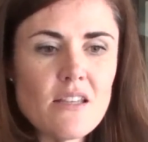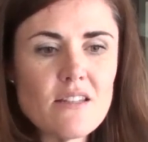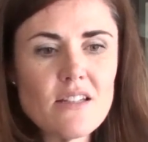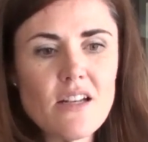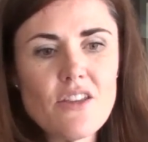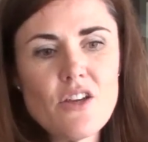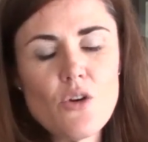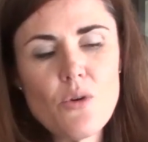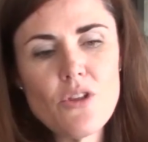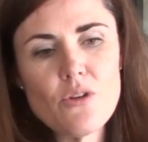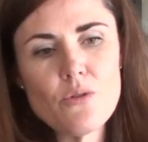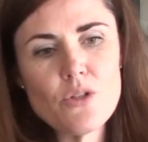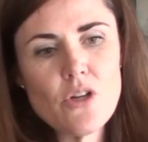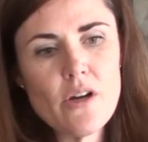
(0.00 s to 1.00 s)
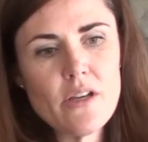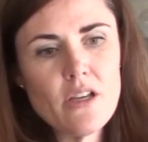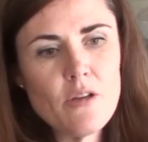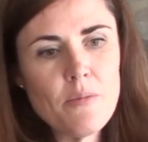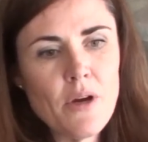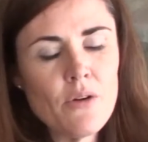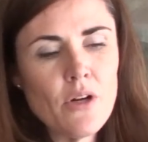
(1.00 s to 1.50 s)
is that I think whether we're
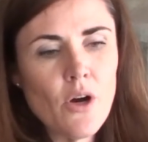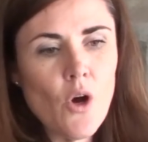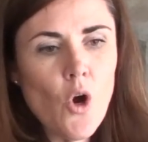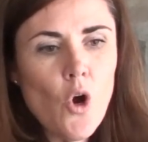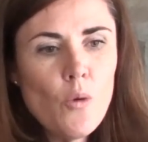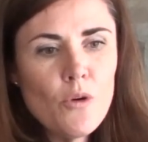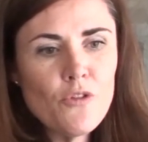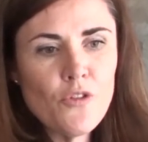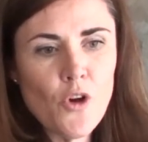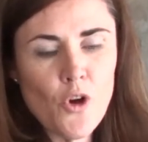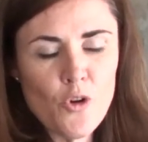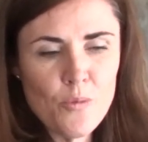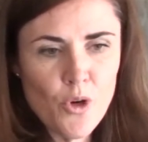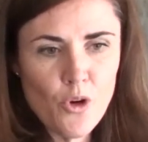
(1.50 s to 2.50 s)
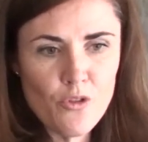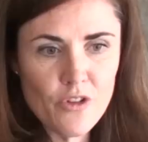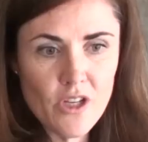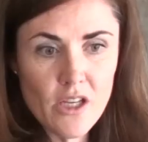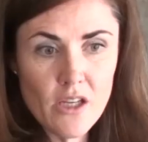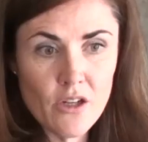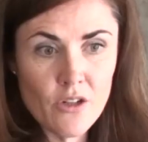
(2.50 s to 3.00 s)
talking about a homophobe
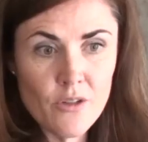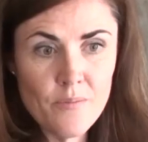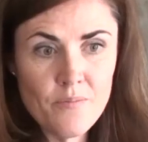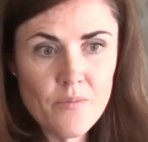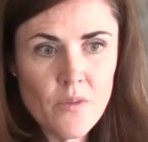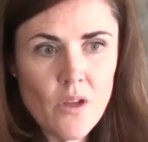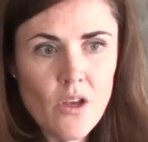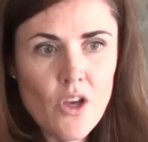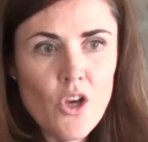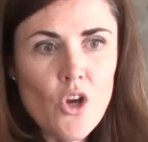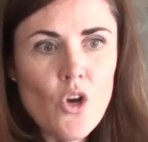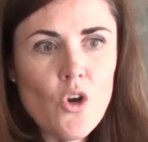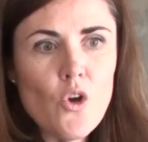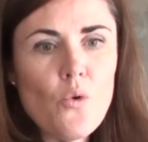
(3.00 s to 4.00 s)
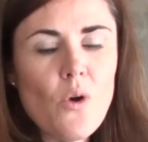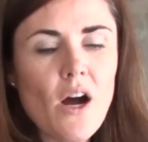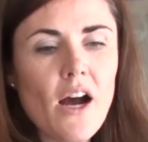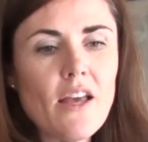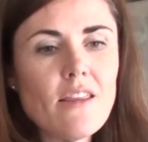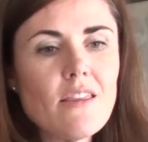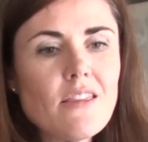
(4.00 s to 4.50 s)
over here,
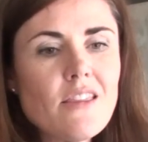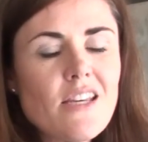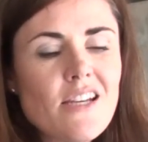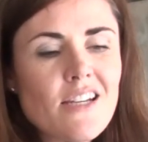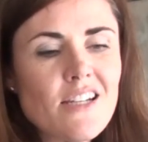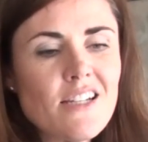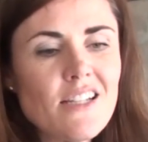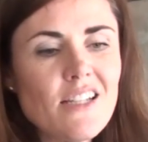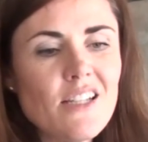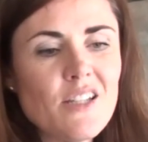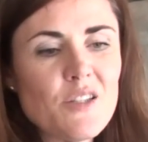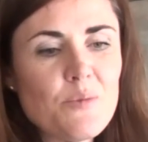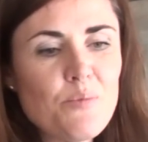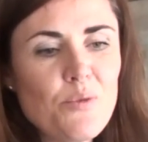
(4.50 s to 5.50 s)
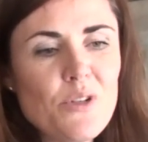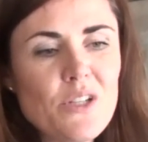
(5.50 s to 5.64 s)
who I think it's